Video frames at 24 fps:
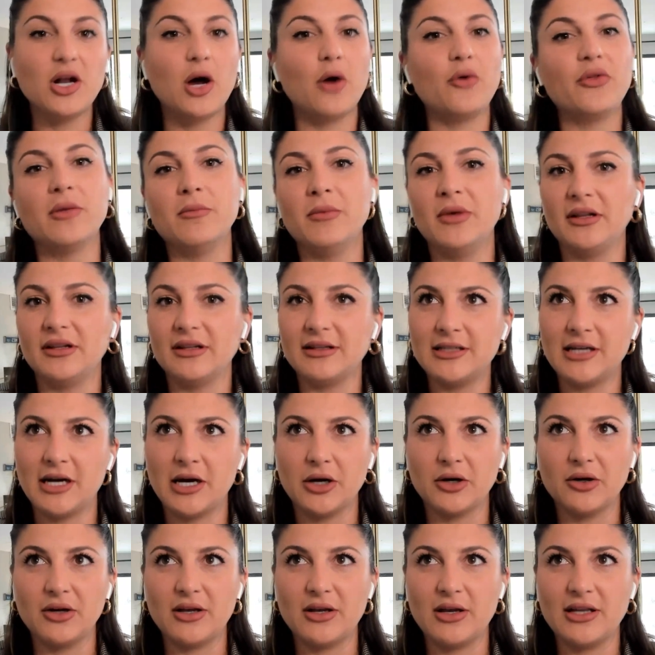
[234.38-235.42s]
you know, in the
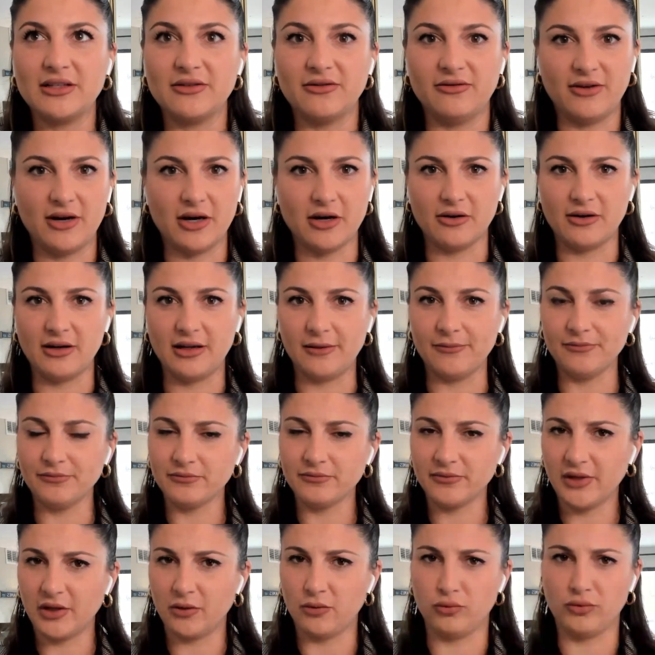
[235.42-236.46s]
military, it's very,
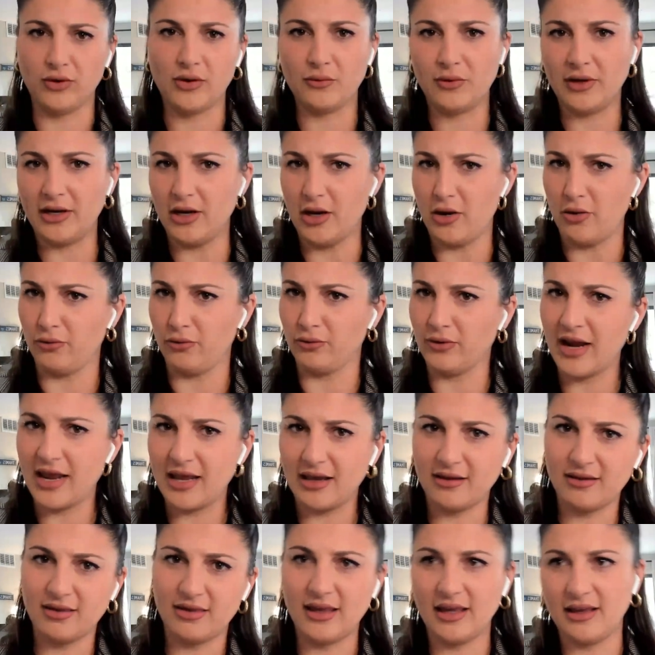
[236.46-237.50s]
you know,
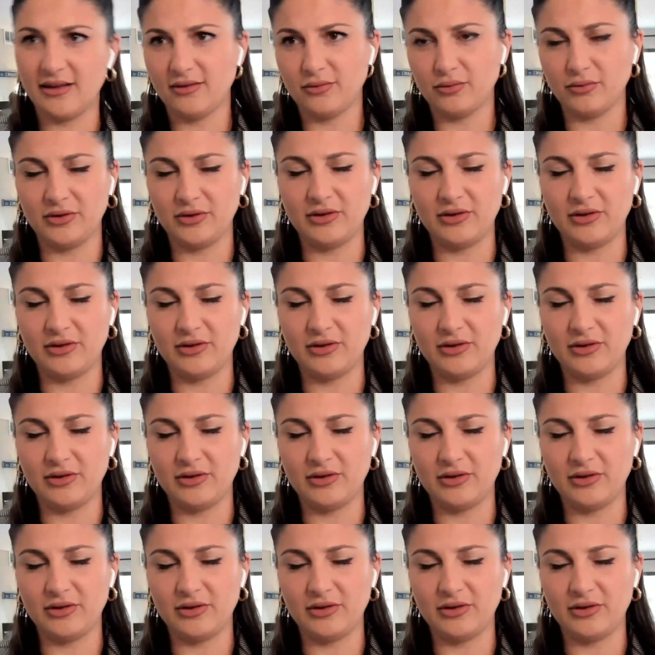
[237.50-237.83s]
rank this.